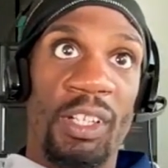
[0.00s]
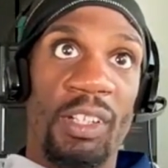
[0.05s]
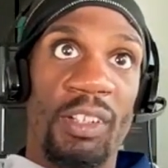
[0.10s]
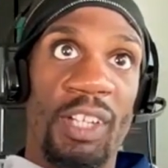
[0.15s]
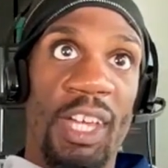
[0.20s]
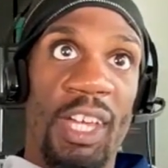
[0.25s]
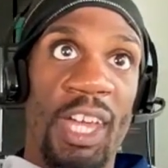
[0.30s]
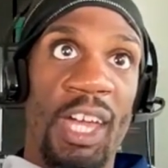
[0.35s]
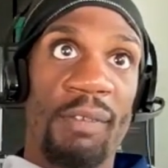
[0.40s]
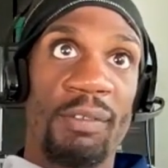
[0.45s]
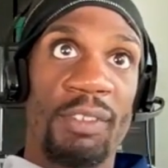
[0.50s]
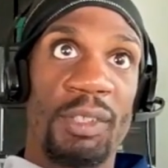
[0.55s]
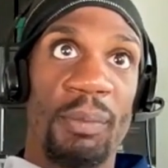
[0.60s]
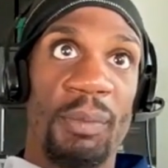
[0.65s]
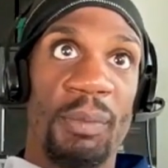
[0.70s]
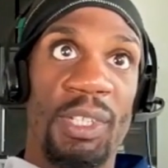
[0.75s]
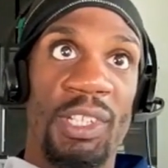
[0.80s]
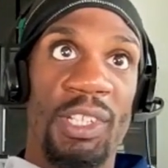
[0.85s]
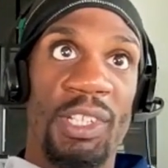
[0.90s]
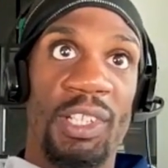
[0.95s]
they have to
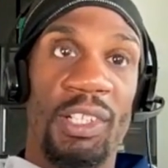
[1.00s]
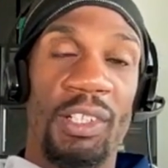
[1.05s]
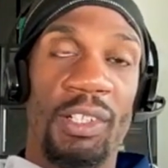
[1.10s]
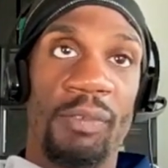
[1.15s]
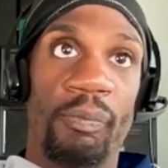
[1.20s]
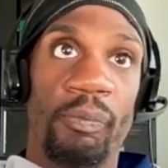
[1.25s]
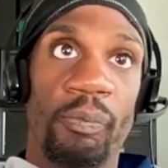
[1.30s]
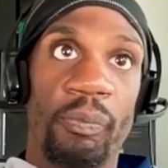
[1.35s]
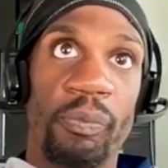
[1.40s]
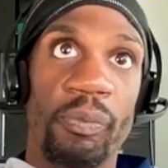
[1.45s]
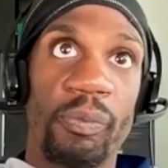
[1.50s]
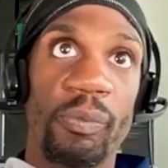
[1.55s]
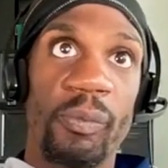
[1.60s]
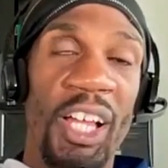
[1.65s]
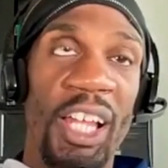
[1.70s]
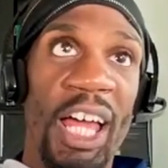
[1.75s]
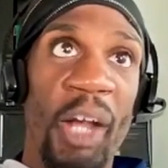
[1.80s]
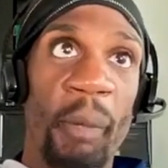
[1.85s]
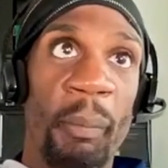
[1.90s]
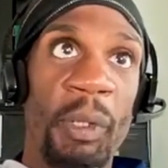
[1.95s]
be, a
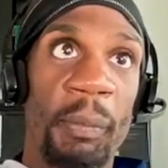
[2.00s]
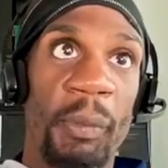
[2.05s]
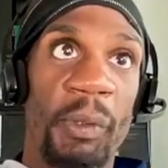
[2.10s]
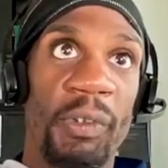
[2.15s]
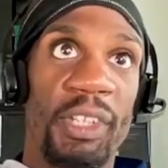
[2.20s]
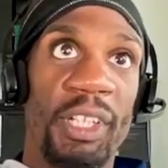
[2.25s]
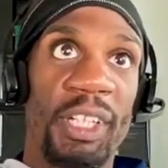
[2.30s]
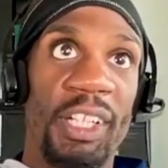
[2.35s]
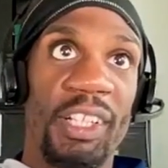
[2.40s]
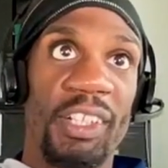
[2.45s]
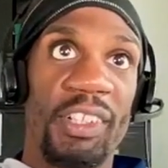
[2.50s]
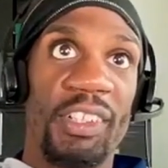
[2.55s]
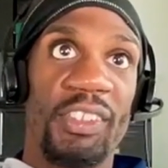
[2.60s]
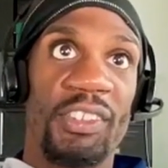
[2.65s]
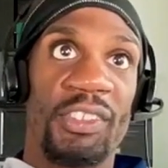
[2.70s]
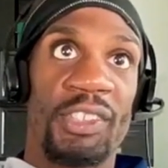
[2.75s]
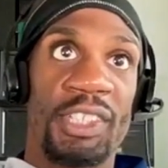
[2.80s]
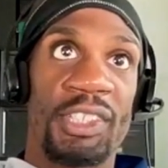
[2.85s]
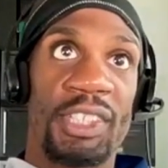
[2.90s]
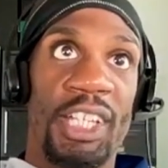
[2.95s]
lot of people think
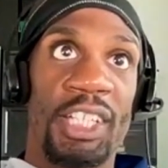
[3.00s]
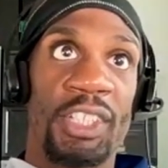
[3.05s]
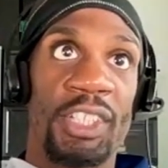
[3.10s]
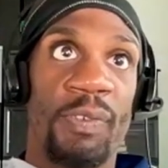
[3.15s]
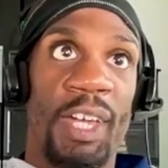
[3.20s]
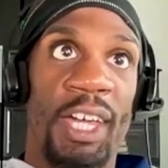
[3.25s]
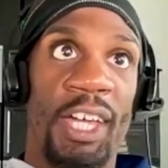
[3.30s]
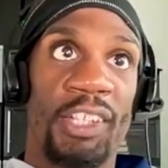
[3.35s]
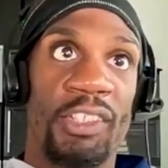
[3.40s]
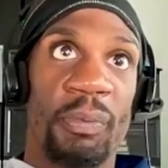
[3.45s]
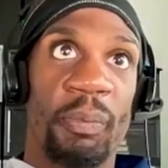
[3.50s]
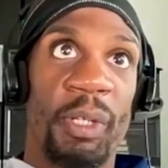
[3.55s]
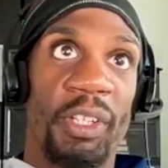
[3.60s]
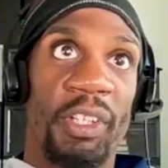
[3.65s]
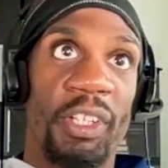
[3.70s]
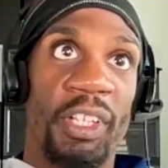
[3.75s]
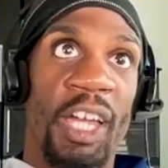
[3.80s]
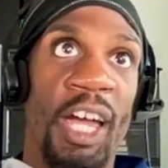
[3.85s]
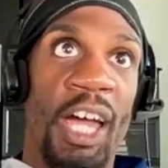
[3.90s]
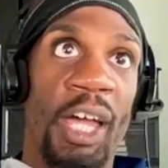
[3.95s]
just as fast, but
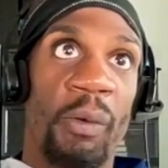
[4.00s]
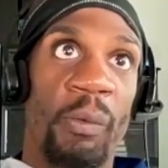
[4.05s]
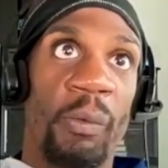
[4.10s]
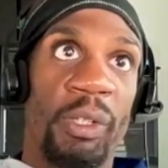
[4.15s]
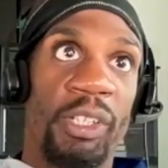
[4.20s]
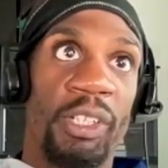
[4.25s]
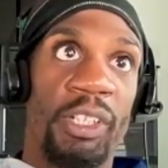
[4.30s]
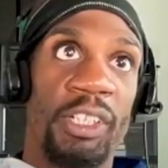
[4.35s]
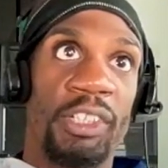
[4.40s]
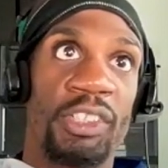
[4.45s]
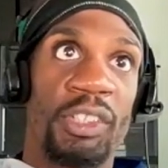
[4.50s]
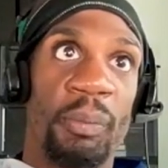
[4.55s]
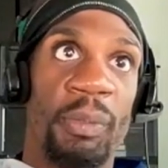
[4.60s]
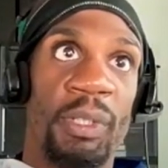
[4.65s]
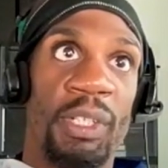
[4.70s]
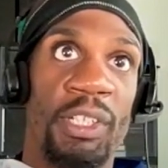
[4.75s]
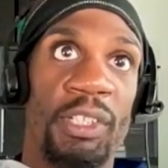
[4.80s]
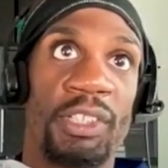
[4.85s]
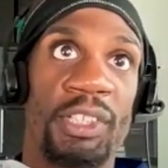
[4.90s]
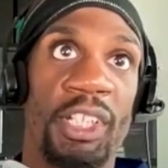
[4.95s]
the guide really needs to
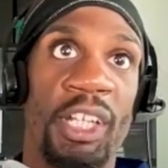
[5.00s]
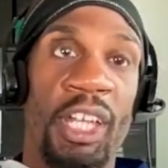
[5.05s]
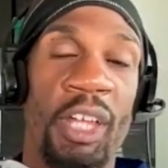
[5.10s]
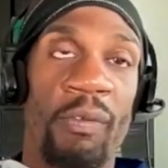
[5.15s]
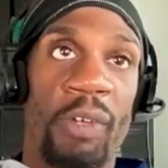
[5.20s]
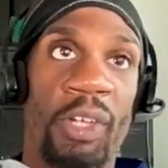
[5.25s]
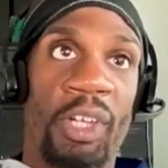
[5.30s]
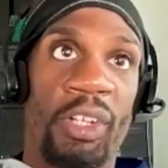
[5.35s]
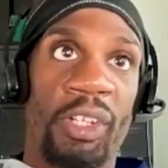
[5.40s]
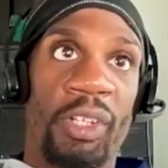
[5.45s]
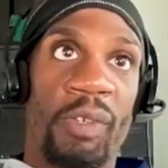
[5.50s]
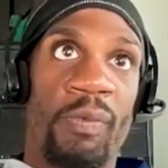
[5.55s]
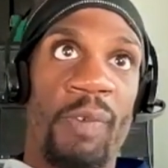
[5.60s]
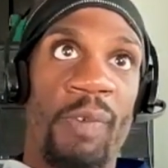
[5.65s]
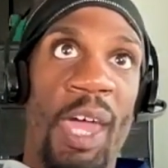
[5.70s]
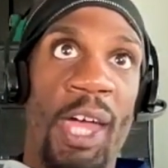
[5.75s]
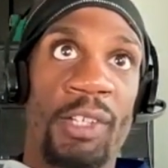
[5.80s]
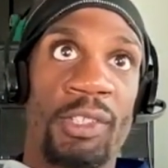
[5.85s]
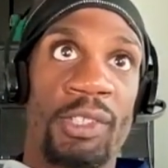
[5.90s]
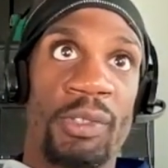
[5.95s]
be significantly
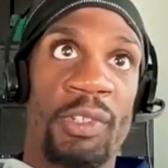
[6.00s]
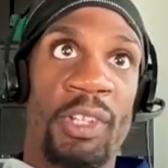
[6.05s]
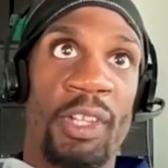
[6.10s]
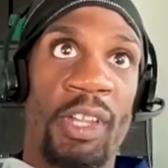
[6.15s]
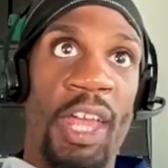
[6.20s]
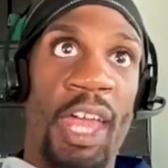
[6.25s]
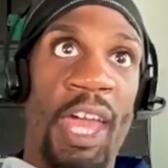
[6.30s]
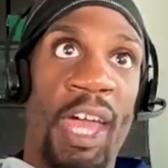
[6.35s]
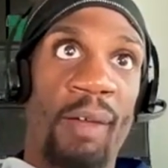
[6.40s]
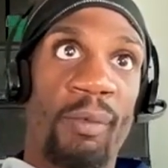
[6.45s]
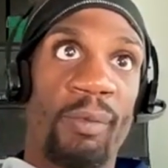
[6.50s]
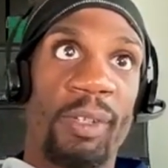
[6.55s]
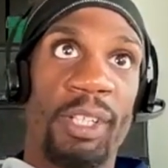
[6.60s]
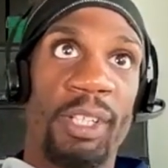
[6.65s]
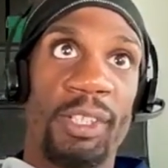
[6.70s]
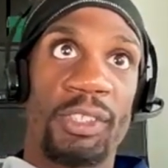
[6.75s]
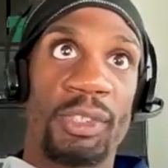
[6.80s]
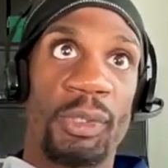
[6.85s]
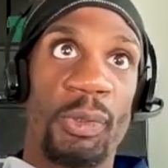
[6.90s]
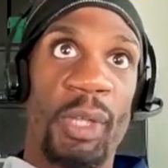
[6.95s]
faster than the
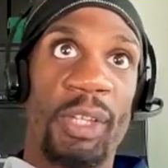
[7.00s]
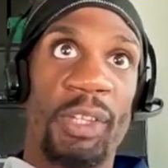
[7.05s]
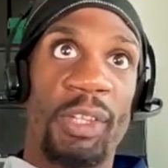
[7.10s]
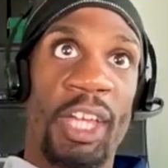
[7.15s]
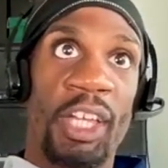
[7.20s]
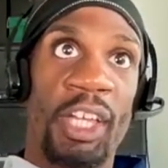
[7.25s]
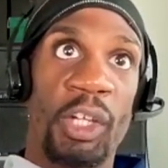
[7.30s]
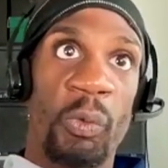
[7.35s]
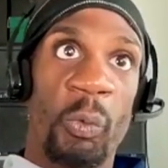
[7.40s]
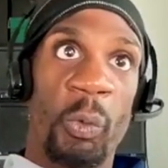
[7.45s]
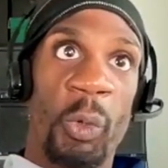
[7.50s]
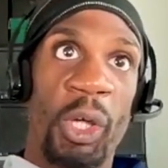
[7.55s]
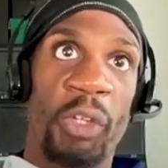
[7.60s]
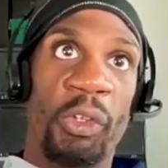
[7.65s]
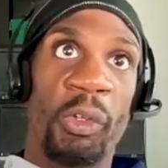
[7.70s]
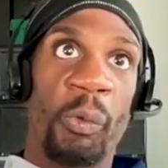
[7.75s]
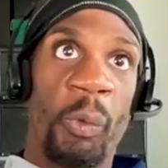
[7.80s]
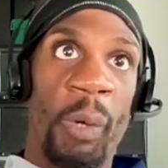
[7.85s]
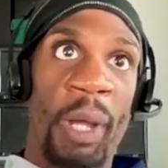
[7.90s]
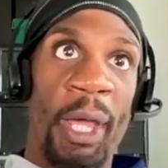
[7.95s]
athlete so that they can run
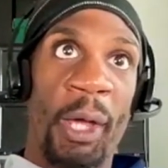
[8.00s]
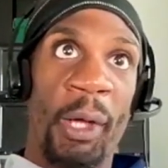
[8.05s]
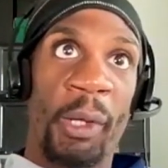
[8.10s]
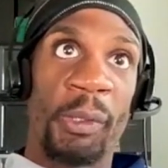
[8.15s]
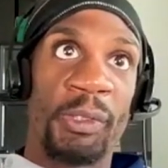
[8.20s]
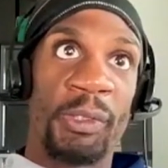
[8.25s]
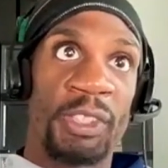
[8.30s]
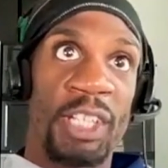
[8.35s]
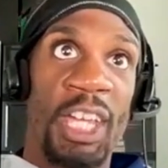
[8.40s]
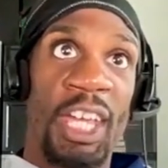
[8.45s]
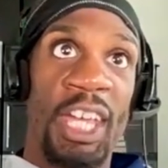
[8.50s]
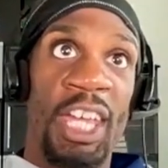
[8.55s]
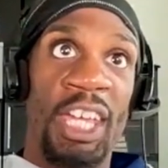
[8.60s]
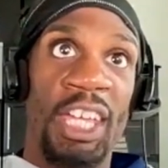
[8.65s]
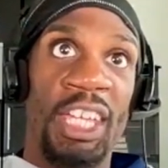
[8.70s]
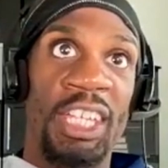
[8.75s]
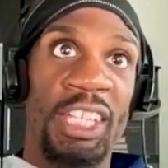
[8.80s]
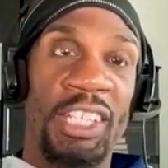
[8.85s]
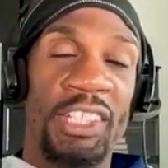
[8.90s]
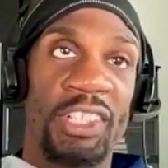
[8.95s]
the rounds
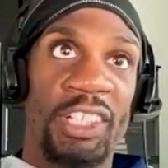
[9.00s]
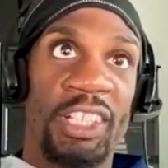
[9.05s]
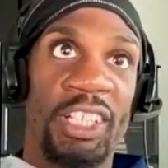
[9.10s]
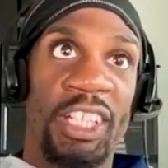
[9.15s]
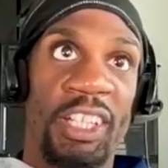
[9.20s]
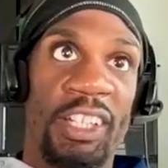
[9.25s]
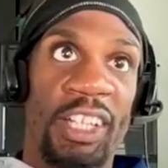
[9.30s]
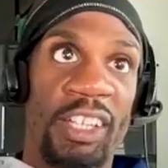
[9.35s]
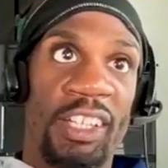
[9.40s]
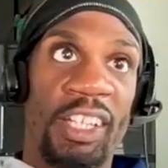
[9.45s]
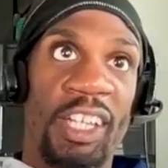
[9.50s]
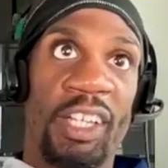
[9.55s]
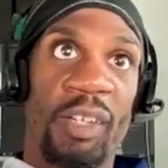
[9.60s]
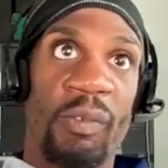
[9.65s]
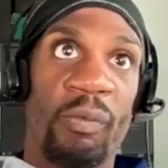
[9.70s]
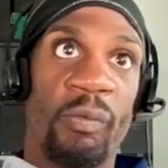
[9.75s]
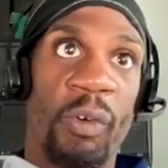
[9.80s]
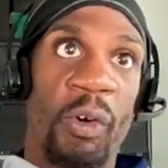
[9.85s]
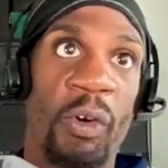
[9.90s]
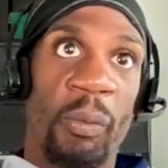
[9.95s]
easily and that they
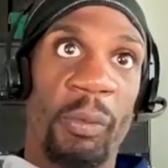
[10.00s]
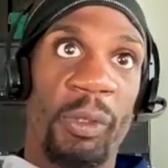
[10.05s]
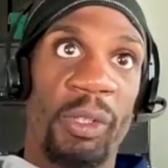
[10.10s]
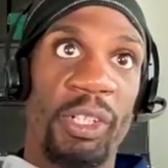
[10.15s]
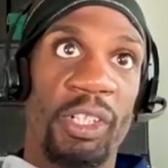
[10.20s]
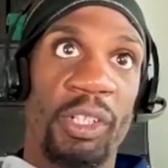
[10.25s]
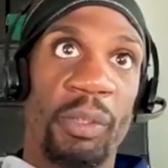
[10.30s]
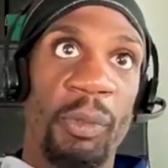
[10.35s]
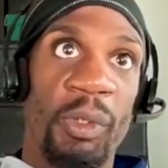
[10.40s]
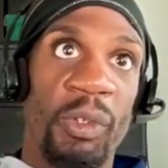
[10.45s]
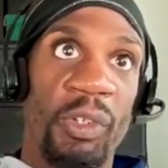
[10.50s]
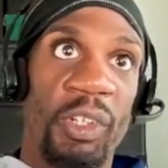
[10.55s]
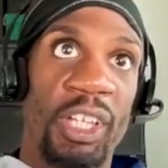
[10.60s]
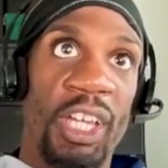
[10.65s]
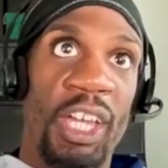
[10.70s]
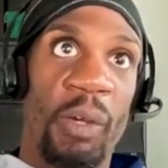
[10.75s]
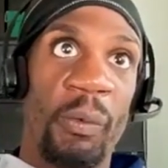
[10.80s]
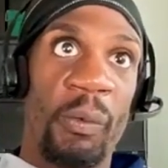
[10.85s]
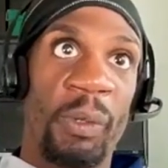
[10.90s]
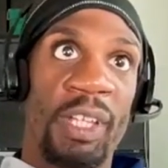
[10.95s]
can verbally
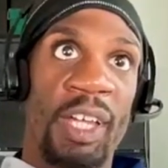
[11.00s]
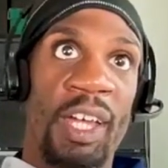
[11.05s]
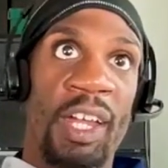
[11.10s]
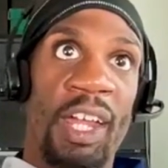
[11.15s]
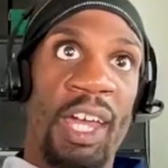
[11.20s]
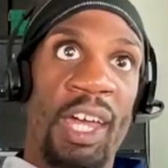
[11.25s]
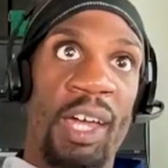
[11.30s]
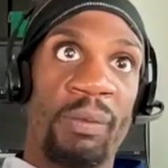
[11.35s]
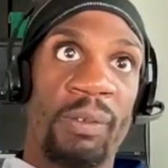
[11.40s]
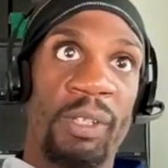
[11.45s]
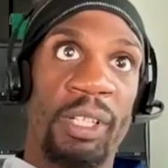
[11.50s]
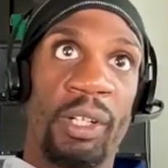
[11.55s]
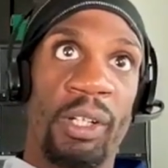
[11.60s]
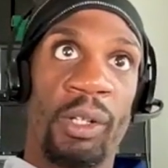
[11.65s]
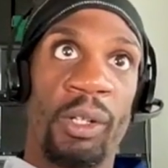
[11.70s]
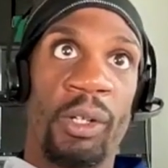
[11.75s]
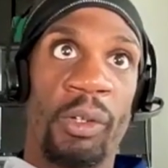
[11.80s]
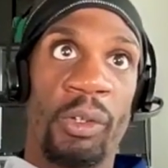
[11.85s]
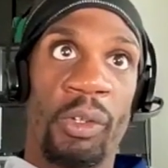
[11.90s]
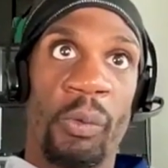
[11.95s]
communicate with that athlete
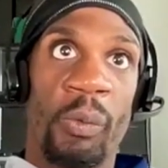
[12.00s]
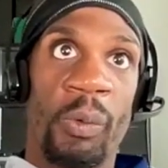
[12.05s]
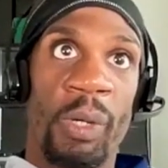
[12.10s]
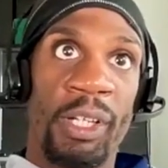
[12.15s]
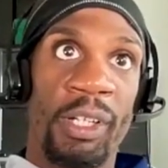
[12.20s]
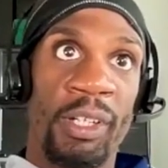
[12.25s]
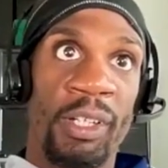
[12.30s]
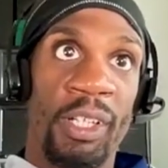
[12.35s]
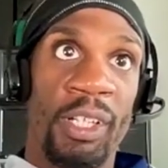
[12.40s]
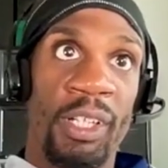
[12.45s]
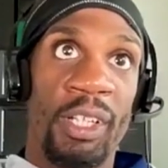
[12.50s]
along the way